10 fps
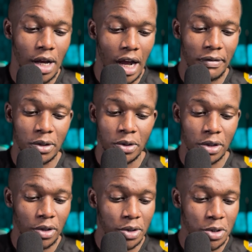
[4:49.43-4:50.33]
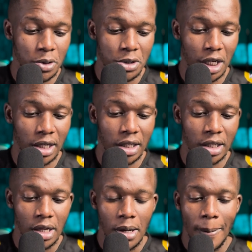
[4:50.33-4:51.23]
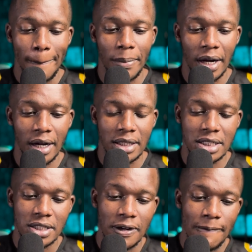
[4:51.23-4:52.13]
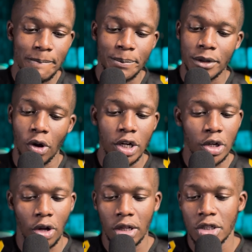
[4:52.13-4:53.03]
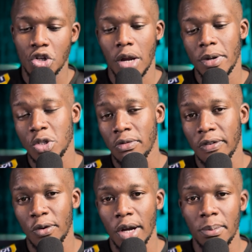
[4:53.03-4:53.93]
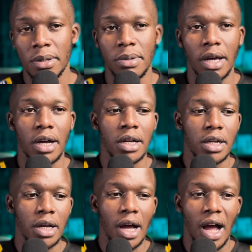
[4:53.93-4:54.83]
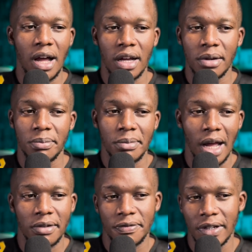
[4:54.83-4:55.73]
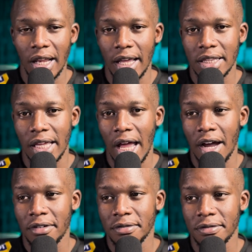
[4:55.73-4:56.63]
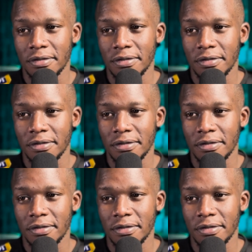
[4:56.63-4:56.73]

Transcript: have a look on our YouTube channel. But all in all, tournament over for Namibia. I feel like they have